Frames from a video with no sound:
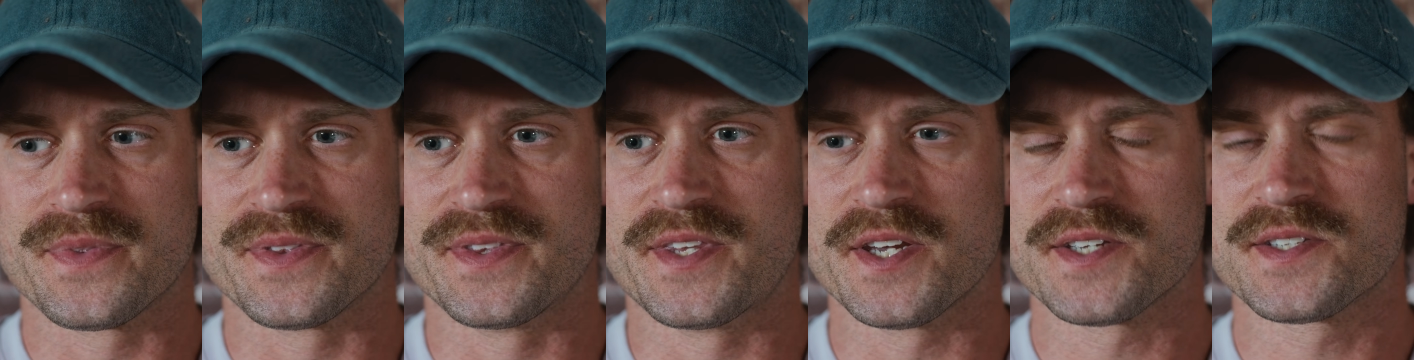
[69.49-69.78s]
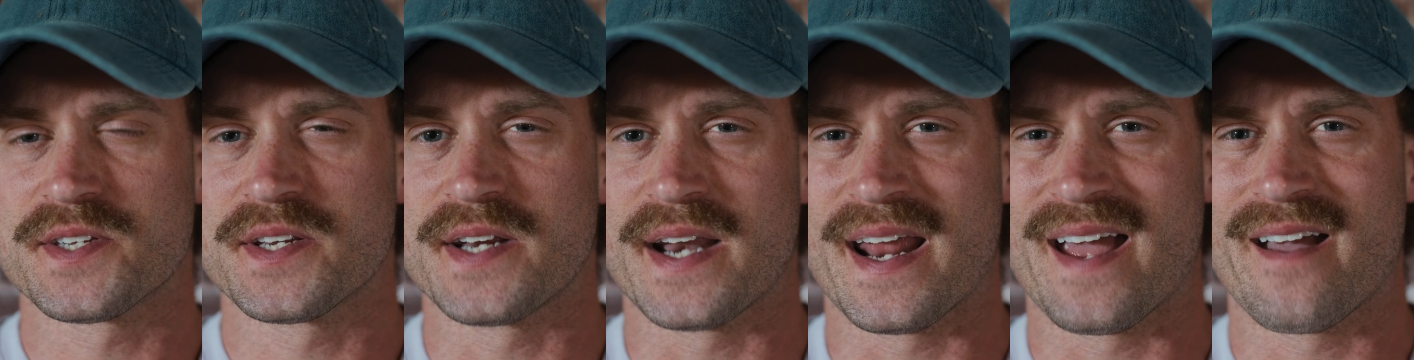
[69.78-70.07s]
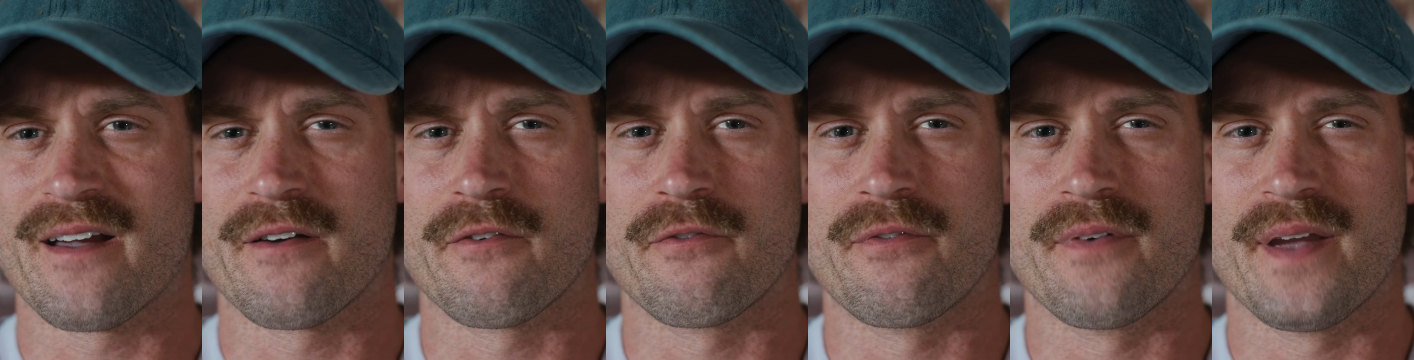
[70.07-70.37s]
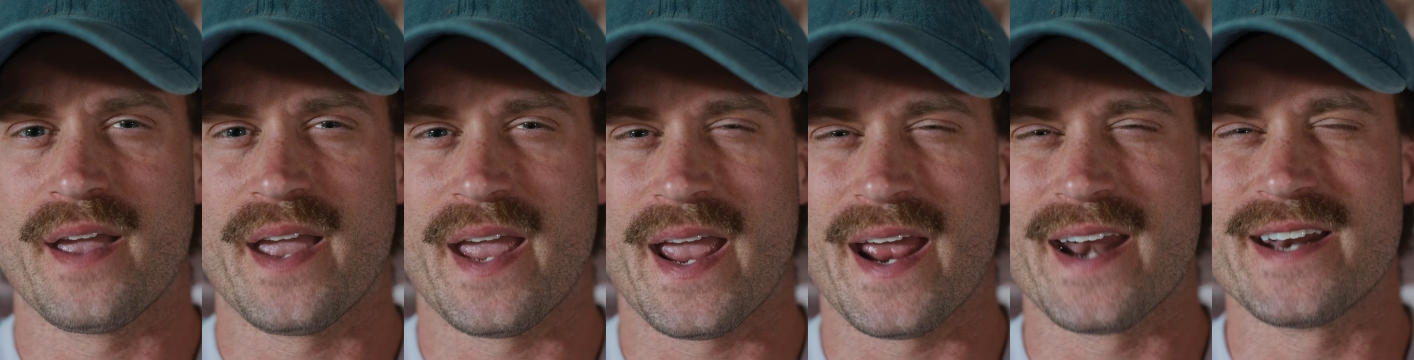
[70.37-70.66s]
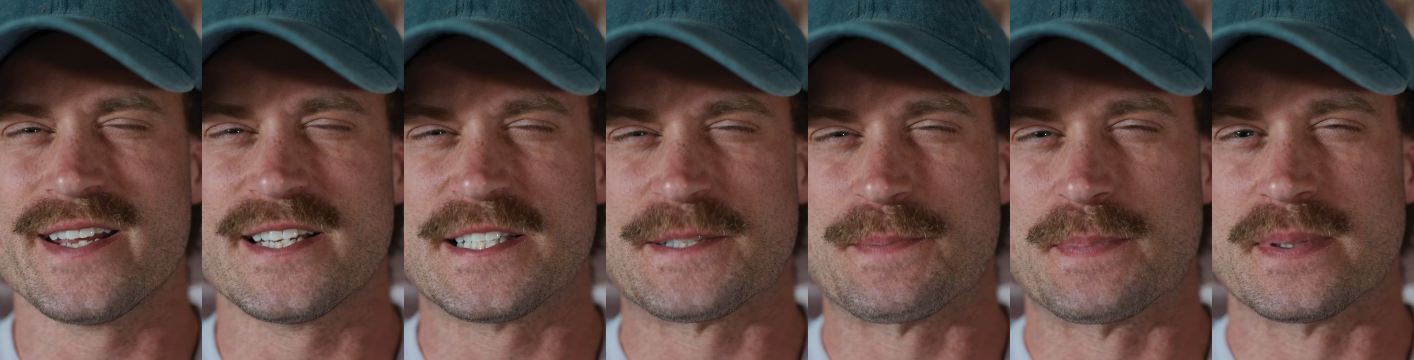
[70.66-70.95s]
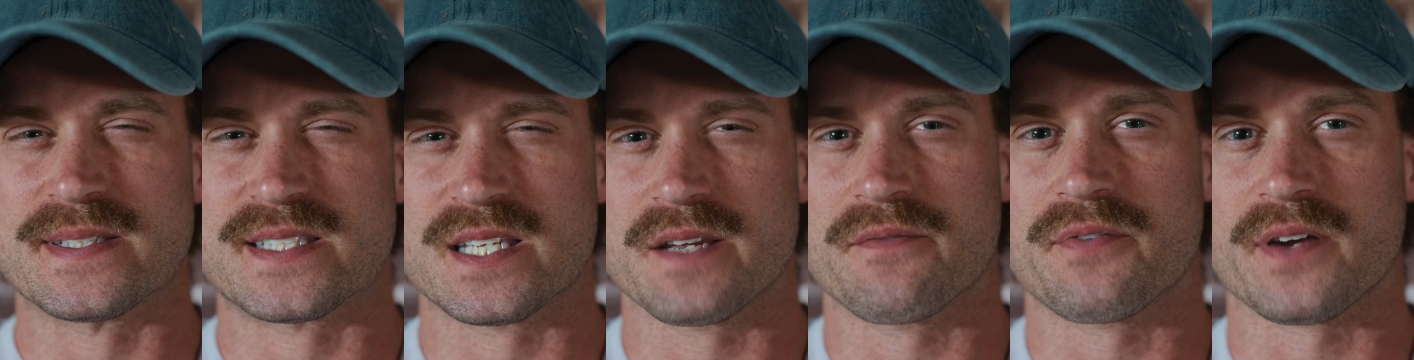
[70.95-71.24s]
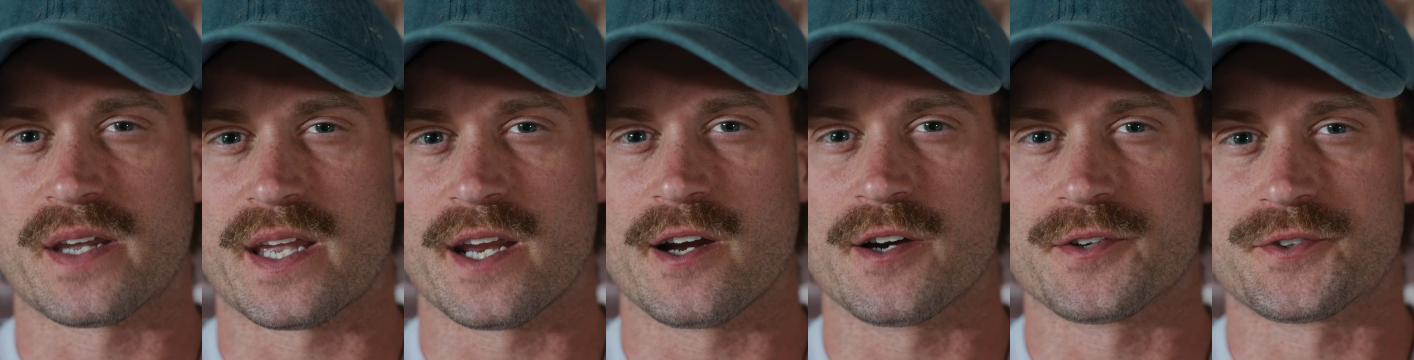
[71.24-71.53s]
doesn't have any
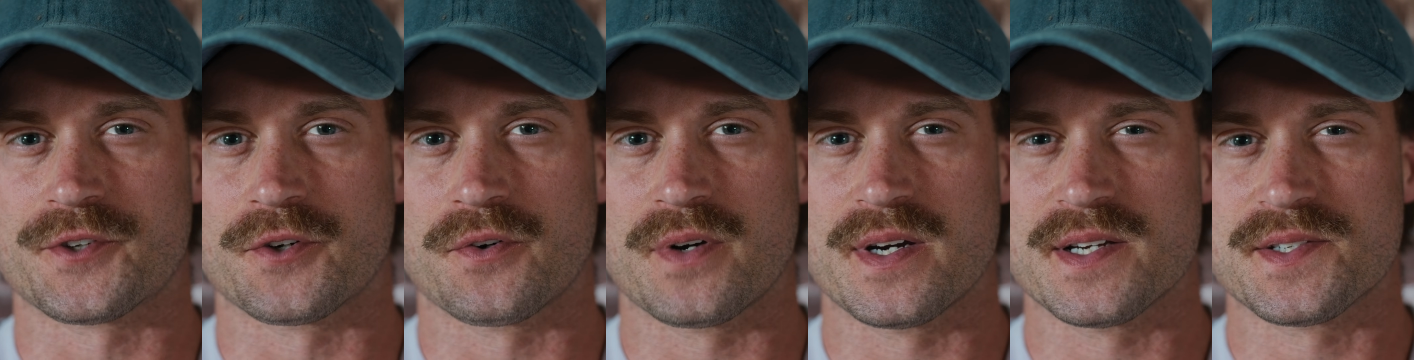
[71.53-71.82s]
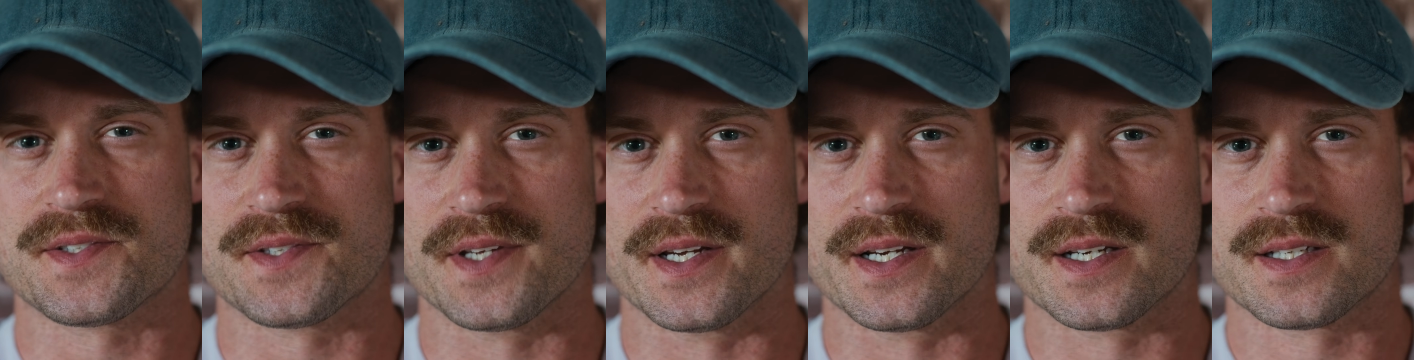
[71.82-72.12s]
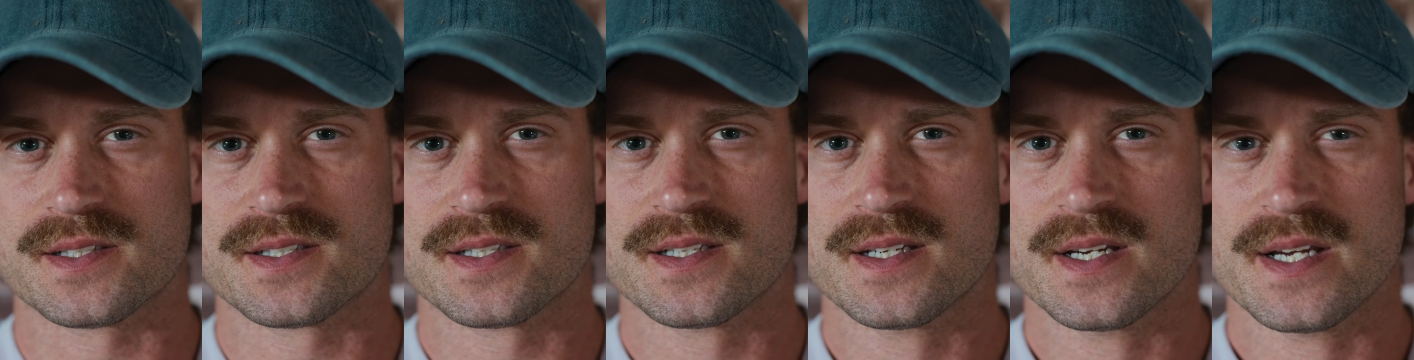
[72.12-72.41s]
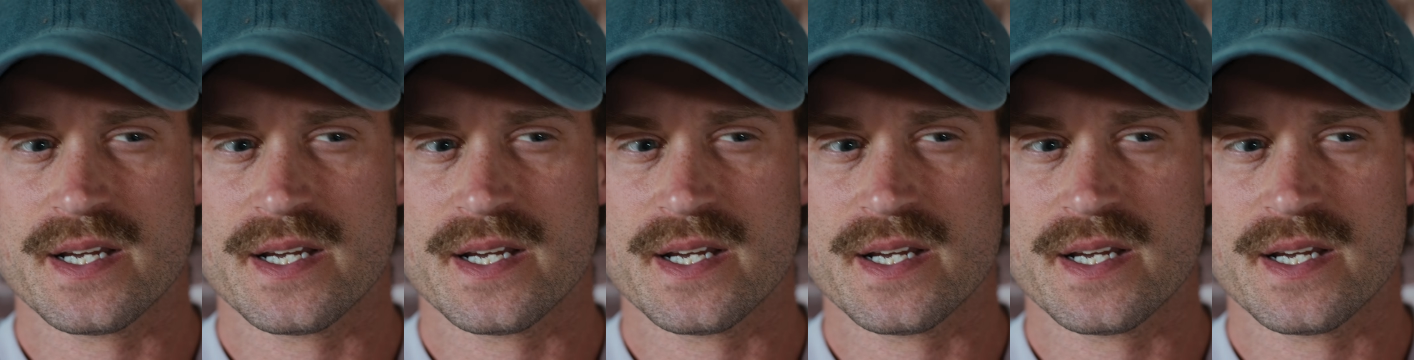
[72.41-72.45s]
specific characteristics?